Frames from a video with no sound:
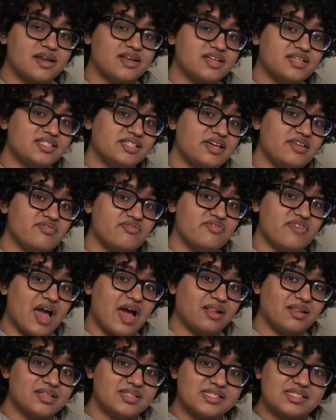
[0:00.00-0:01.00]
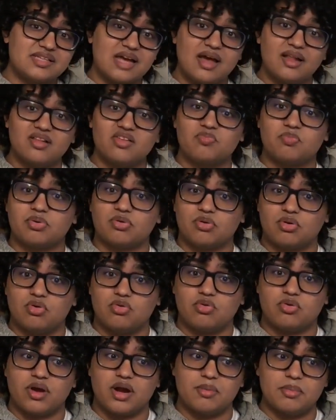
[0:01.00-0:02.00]
it is a valid style of
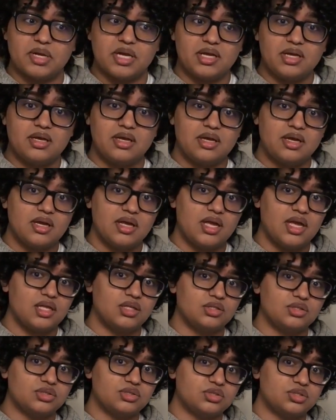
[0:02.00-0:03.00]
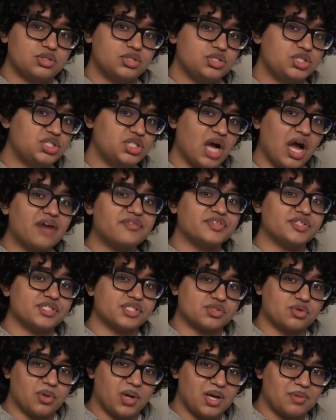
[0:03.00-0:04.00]
programming in
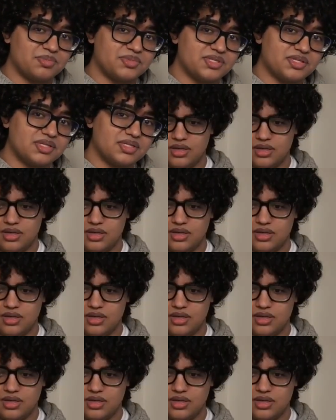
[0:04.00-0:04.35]
JavaScript.